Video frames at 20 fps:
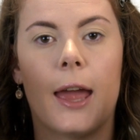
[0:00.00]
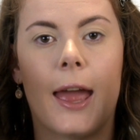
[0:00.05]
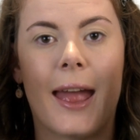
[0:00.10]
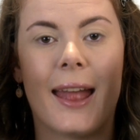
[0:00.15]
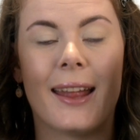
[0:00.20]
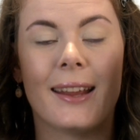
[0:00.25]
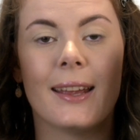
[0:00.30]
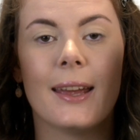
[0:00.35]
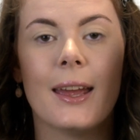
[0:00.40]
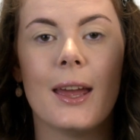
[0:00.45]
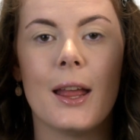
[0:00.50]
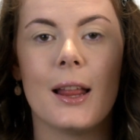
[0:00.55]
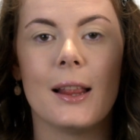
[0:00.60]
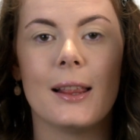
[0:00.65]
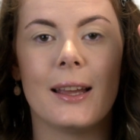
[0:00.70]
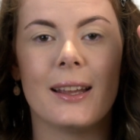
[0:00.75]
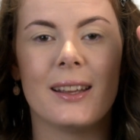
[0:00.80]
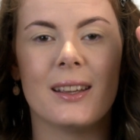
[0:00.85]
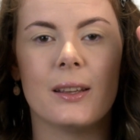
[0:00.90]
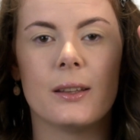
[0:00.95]
and
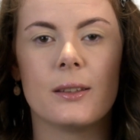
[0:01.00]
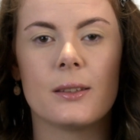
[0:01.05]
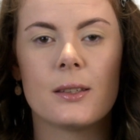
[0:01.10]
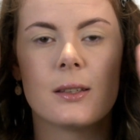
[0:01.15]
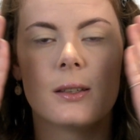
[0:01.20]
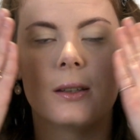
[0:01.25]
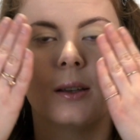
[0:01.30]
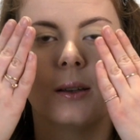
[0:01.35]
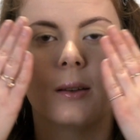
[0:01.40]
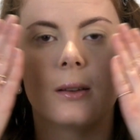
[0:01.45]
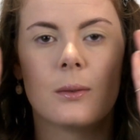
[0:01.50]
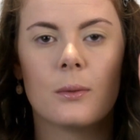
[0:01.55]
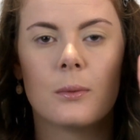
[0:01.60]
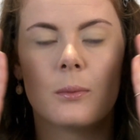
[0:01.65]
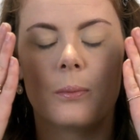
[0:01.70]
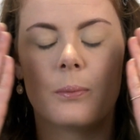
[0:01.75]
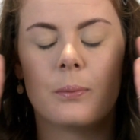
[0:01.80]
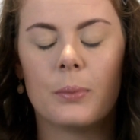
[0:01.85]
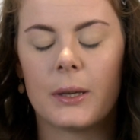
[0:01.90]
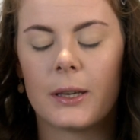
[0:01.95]
let it
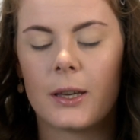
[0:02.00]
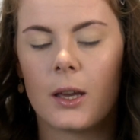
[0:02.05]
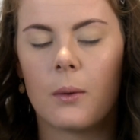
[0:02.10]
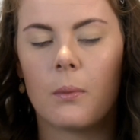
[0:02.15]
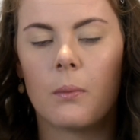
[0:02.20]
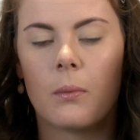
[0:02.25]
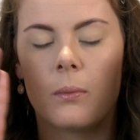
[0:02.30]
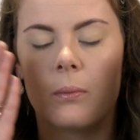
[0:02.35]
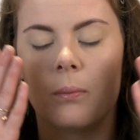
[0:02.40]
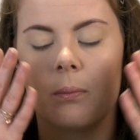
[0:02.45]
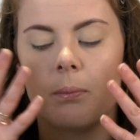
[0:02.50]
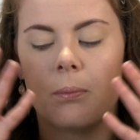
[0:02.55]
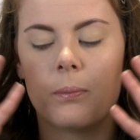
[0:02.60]
become